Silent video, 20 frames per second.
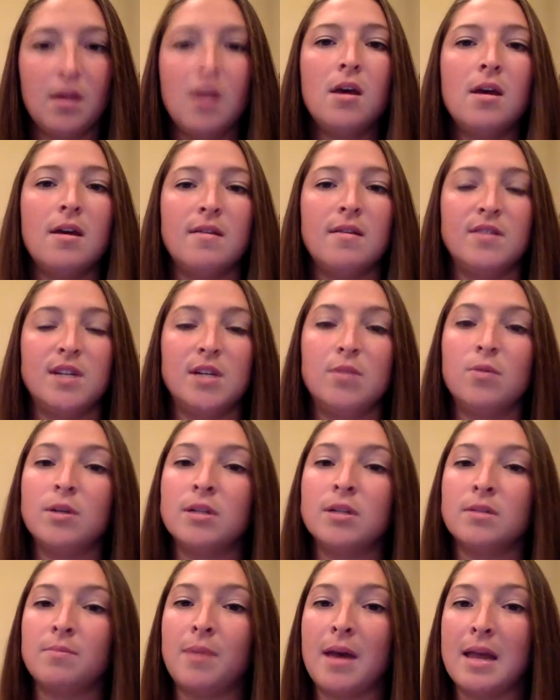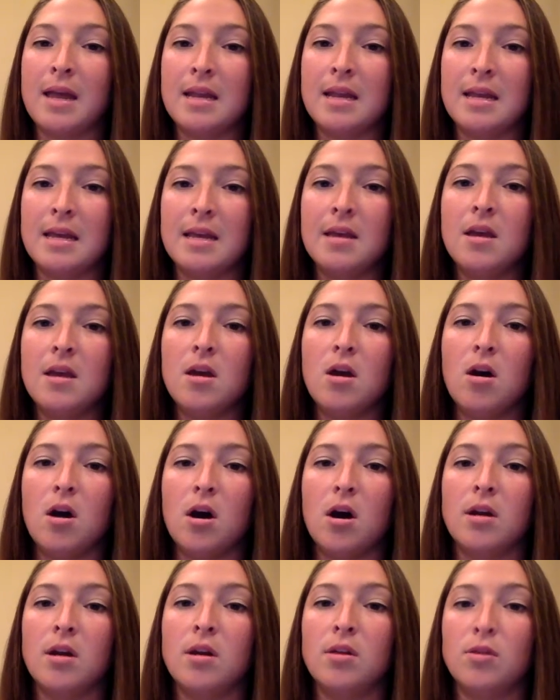If she were dependent
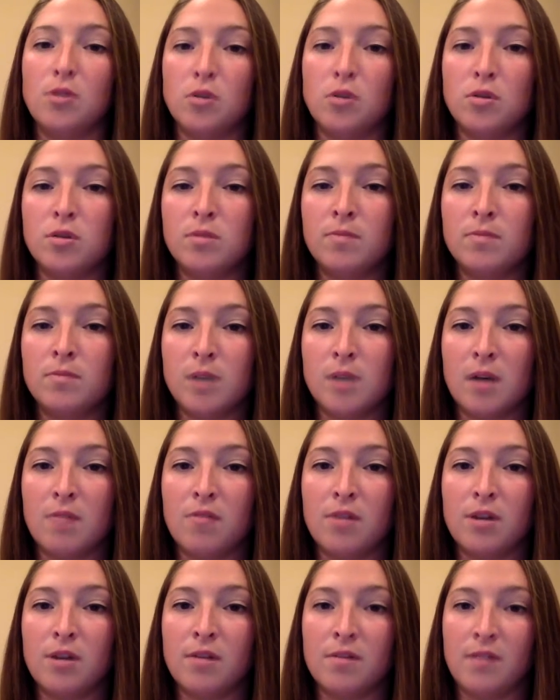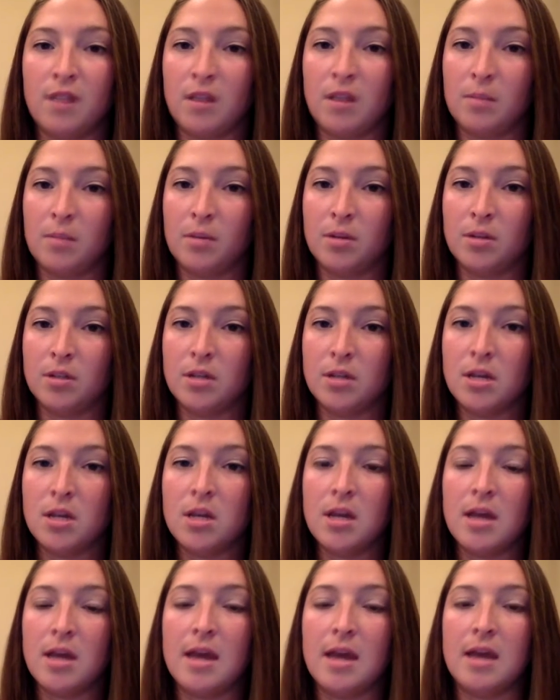on those software developers
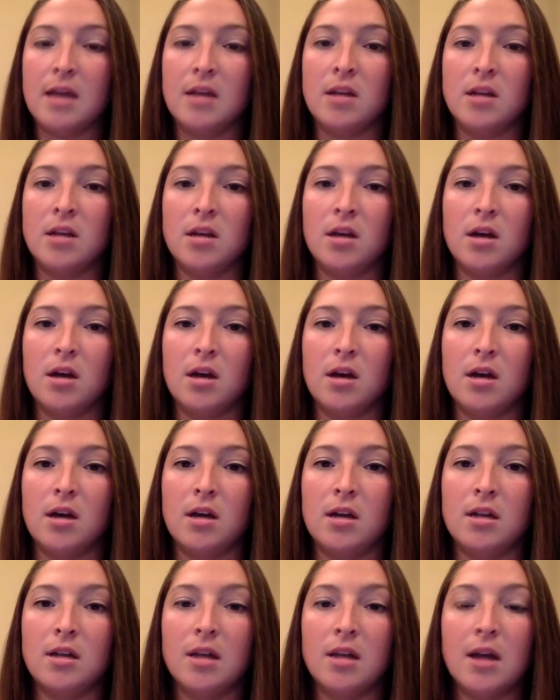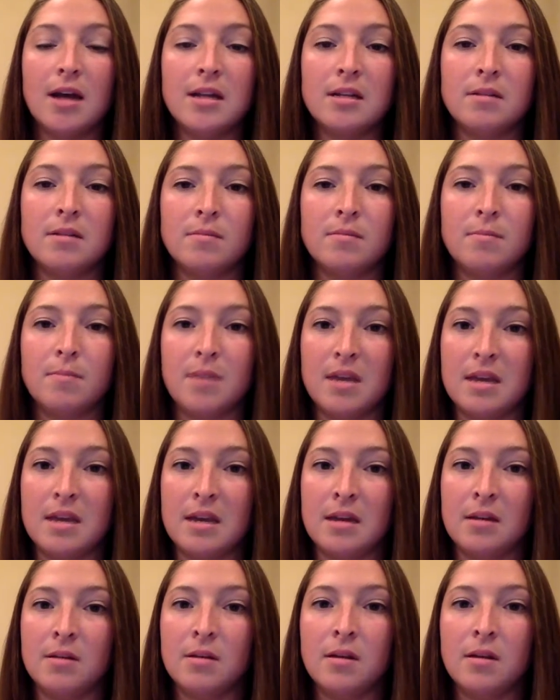and not being